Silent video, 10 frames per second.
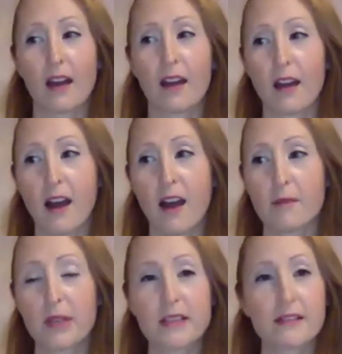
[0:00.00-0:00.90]
I
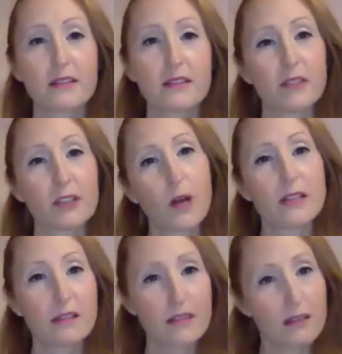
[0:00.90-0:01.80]
basically
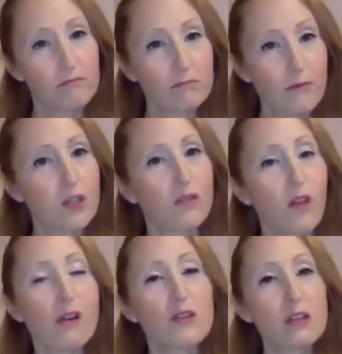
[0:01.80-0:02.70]
requested it much
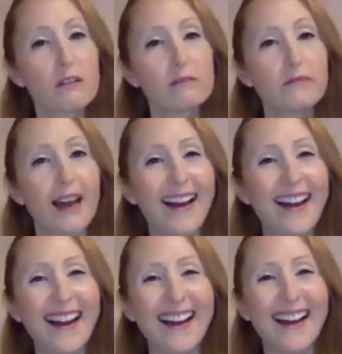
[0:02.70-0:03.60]
larger.
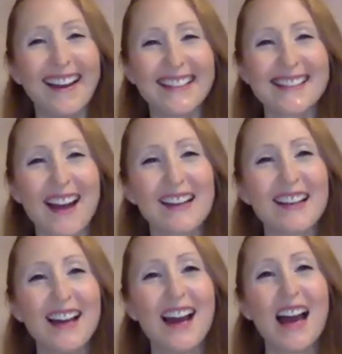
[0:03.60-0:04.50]
And
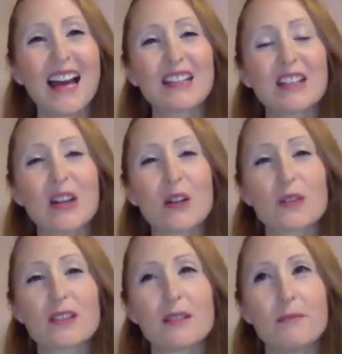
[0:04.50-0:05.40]

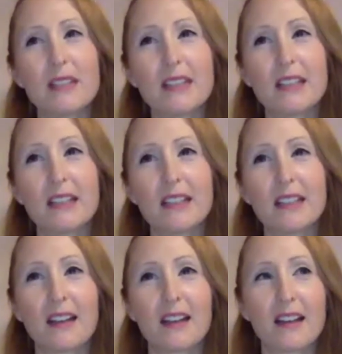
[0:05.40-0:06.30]
to me,
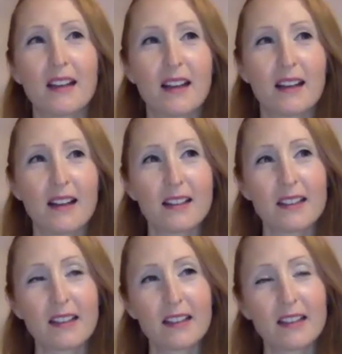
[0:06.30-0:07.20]

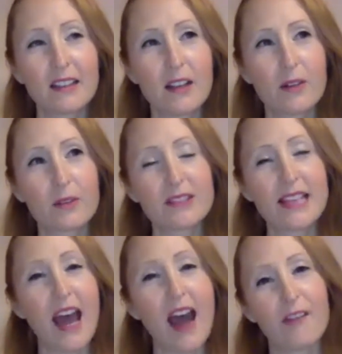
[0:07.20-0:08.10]
to
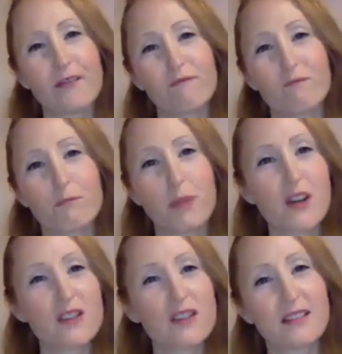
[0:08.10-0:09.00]
have
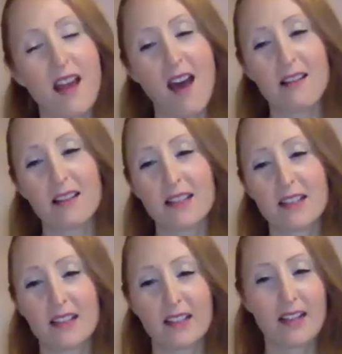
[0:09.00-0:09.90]

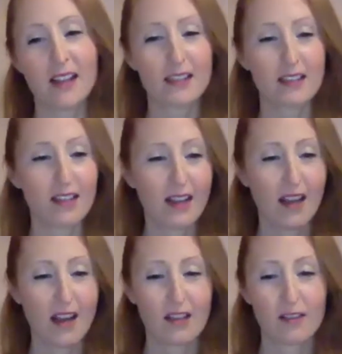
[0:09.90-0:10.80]
personality and
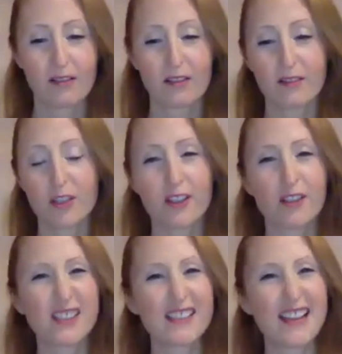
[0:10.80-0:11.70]
to
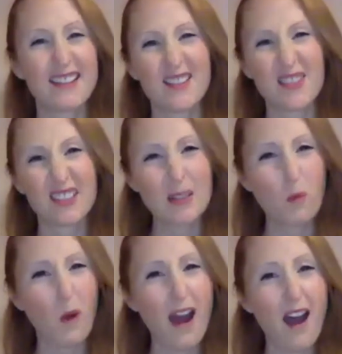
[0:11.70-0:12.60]
create this really
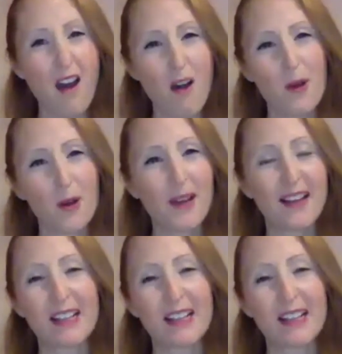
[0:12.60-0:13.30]
wow moment,